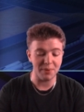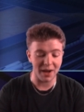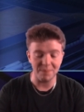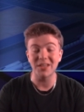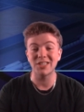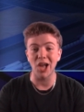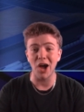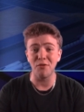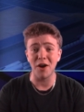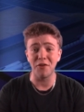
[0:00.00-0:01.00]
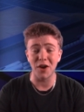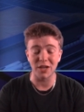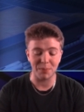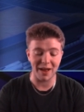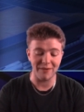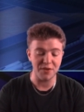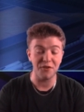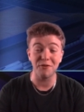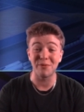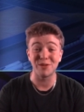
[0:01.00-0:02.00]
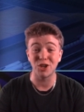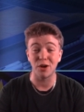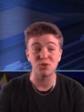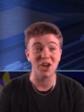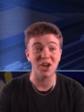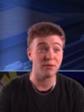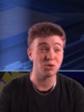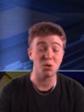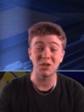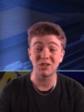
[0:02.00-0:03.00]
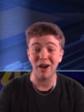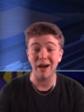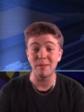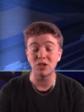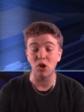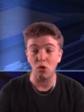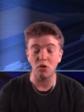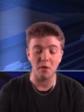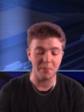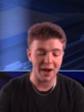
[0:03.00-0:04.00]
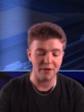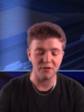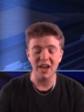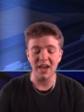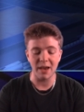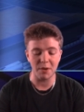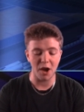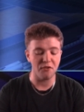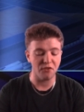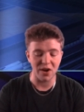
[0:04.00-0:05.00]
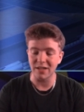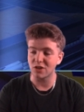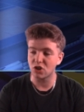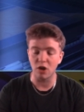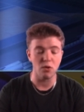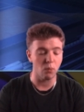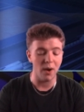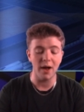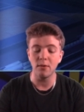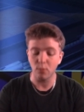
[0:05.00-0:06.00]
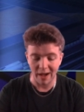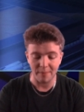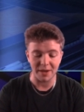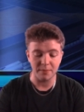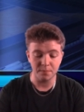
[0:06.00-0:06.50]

But let's start off our first player. Anything from the top shelf. I'm talking diamond or above. Here we go. Three, two, one. Whammy.